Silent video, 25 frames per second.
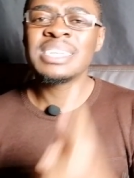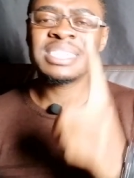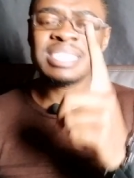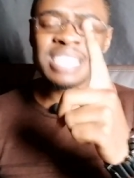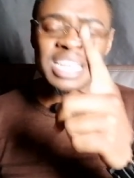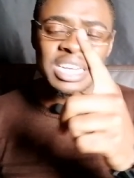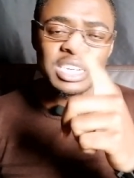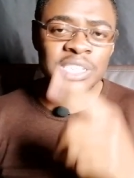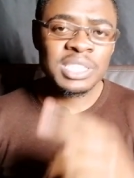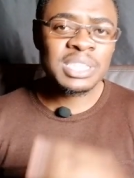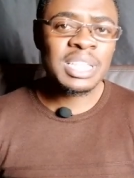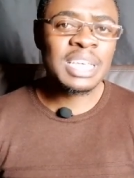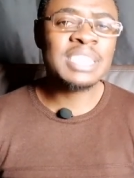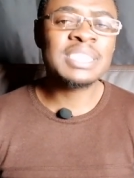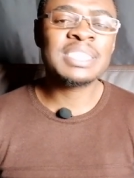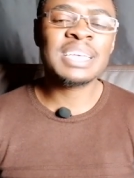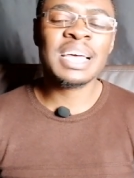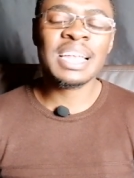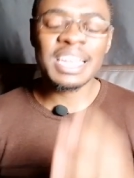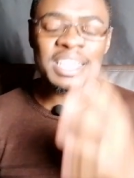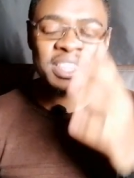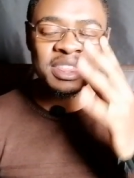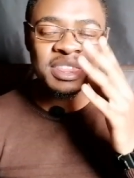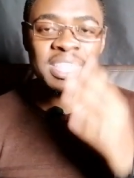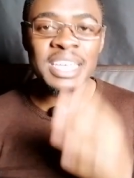Such things
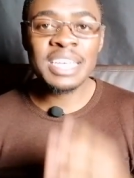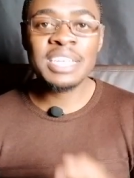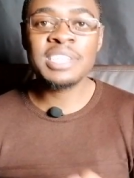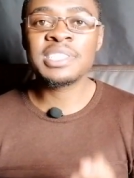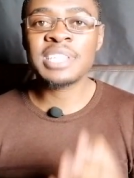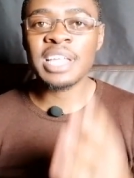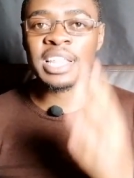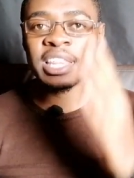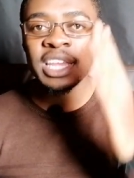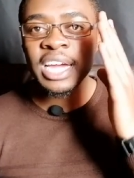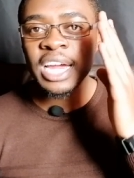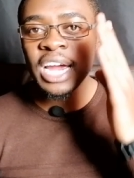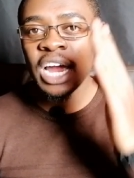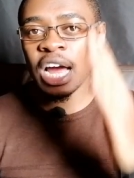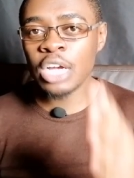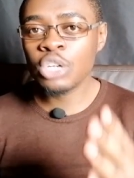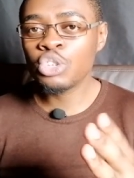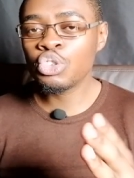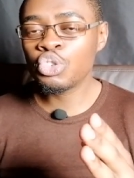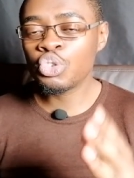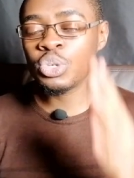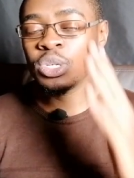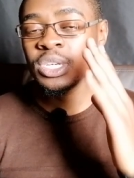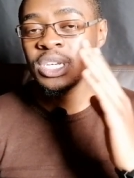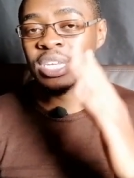are the things that the
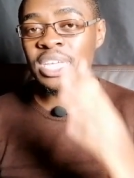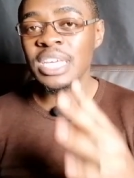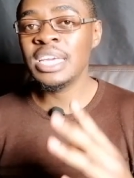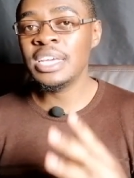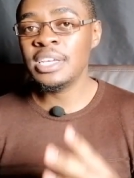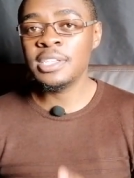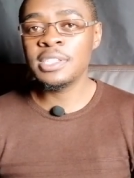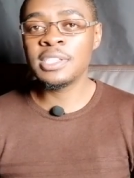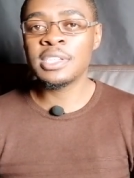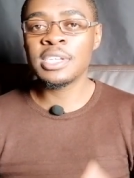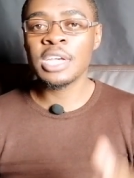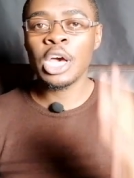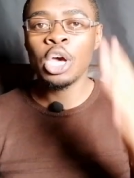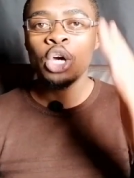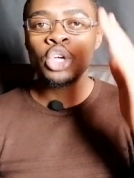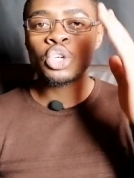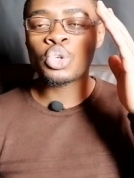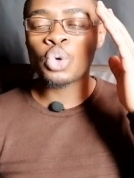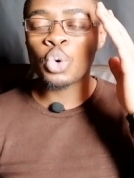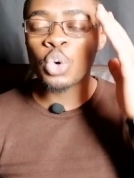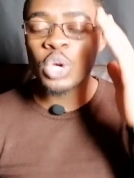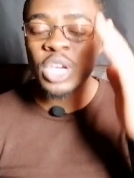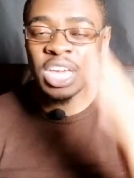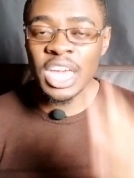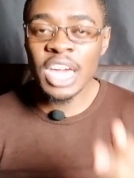country needs
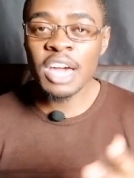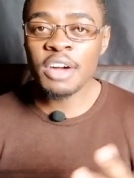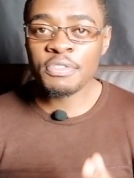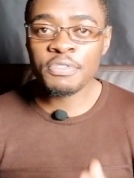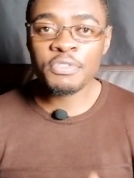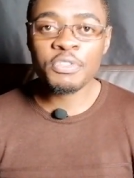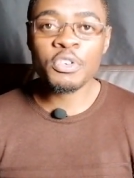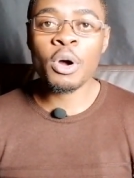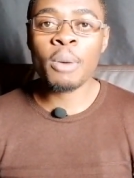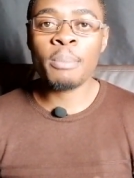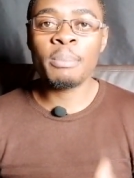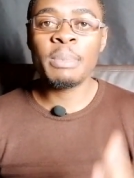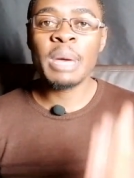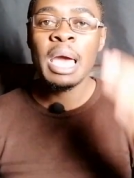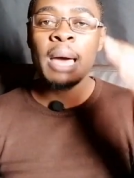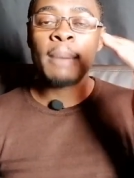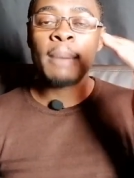to hear from